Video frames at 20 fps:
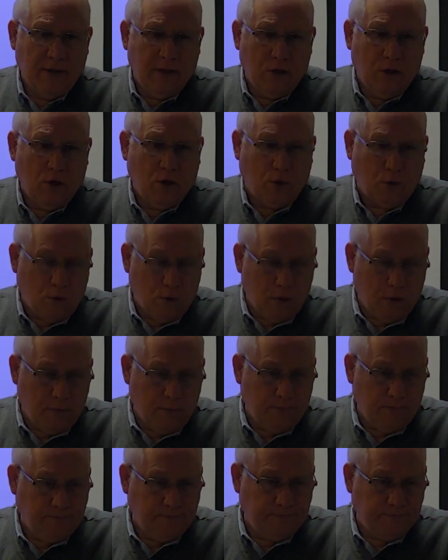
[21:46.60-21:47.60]
hookworm.
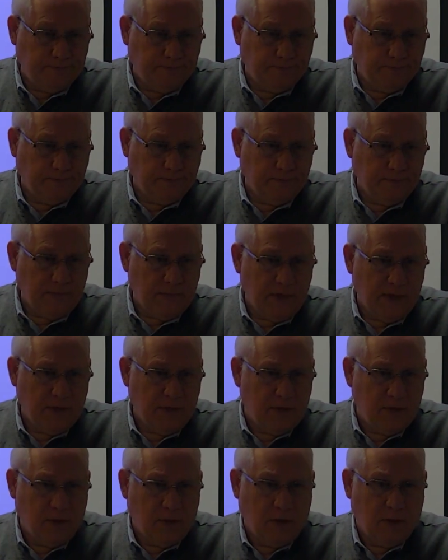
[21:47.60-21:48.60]
And
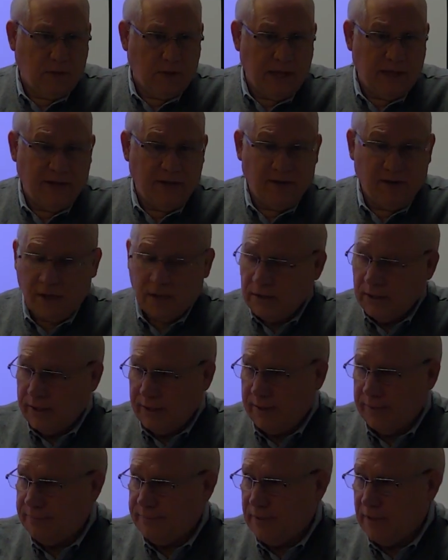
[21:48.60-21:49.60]
they're ugly
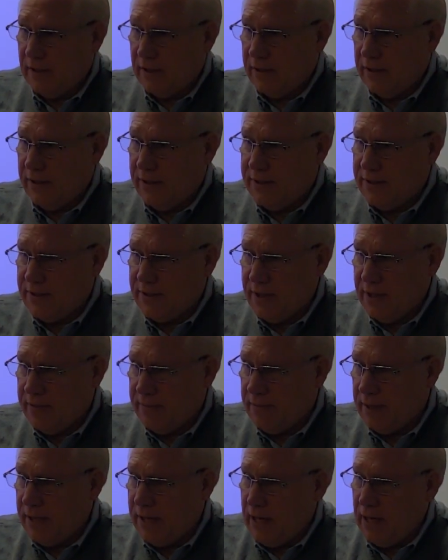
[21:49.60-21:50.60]
as sin.
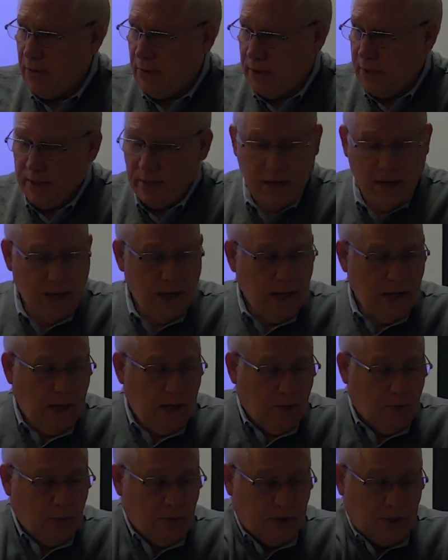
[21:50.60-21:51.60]
But anyway,
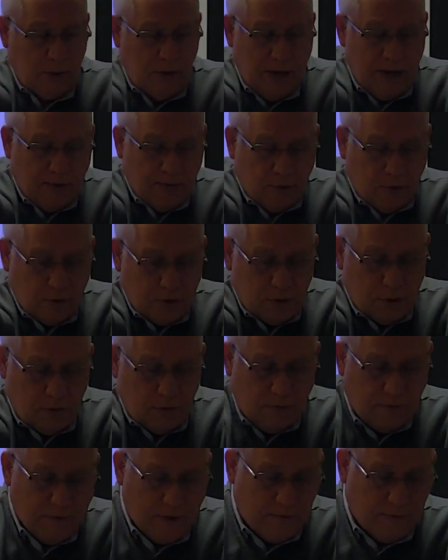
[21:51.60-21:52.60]
we do have those 2
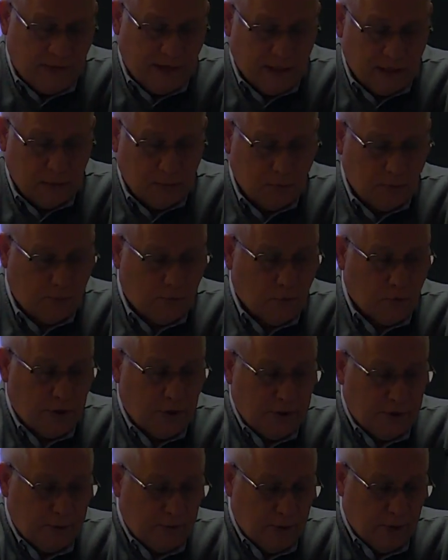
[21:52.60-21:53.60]
available for
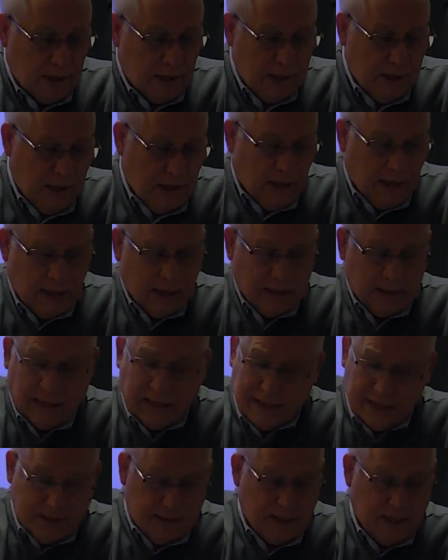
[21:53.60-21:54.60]
you.
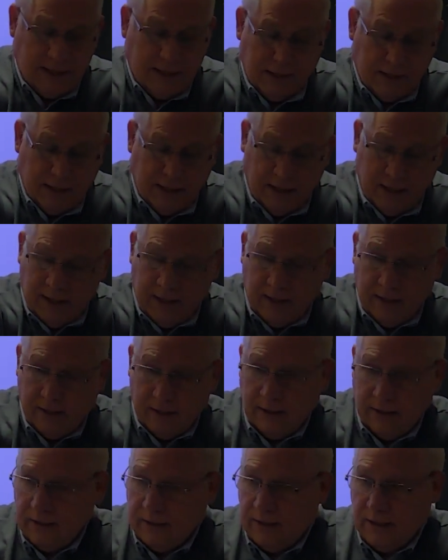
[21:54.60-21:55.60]
Like I say, the
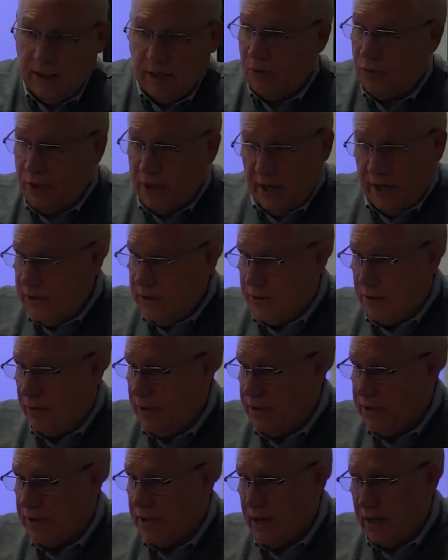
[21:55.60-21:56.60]
ingredients are
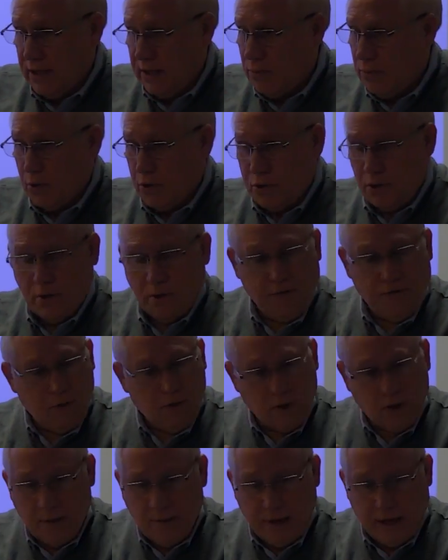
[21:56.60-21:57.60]
inside the brochure. If you
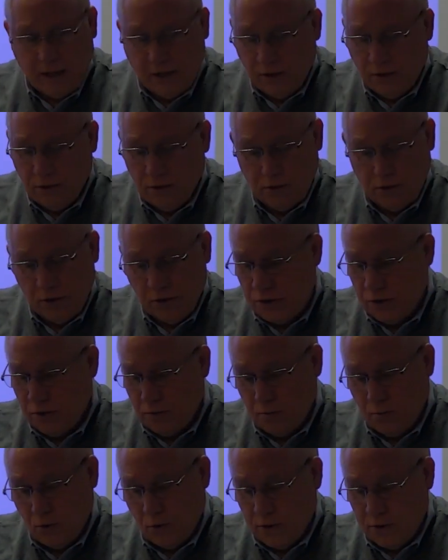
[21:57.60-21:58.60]
want to make your own, you're sure
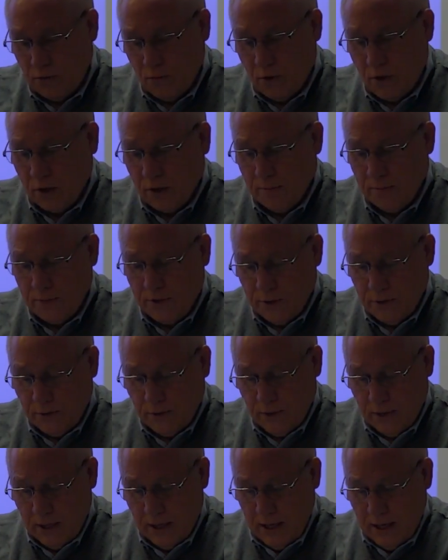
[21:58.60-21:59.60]
more than welcome to.
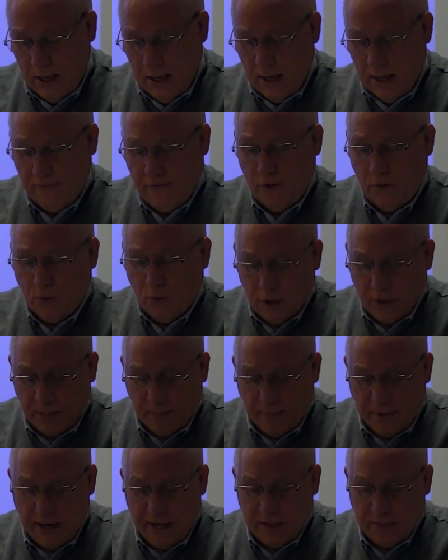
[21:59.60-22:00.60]
If you want to
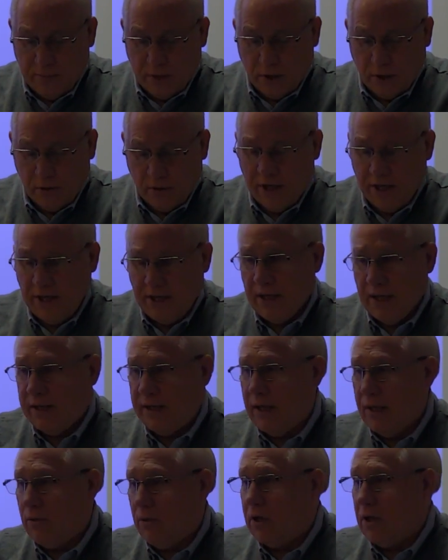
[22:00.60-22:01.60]
buy them already done,
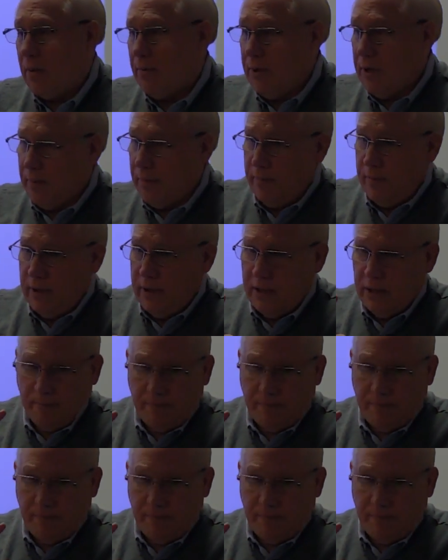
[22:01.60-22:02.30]
they will come in a